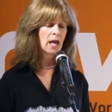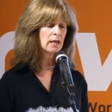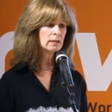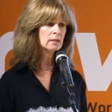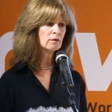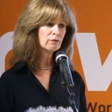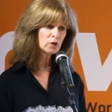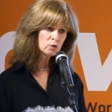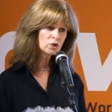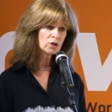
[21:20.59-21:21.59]
And the
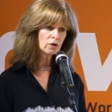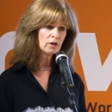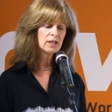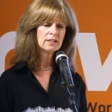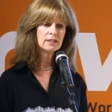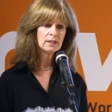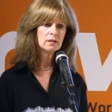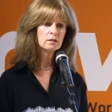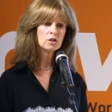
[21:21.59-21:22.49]
future is in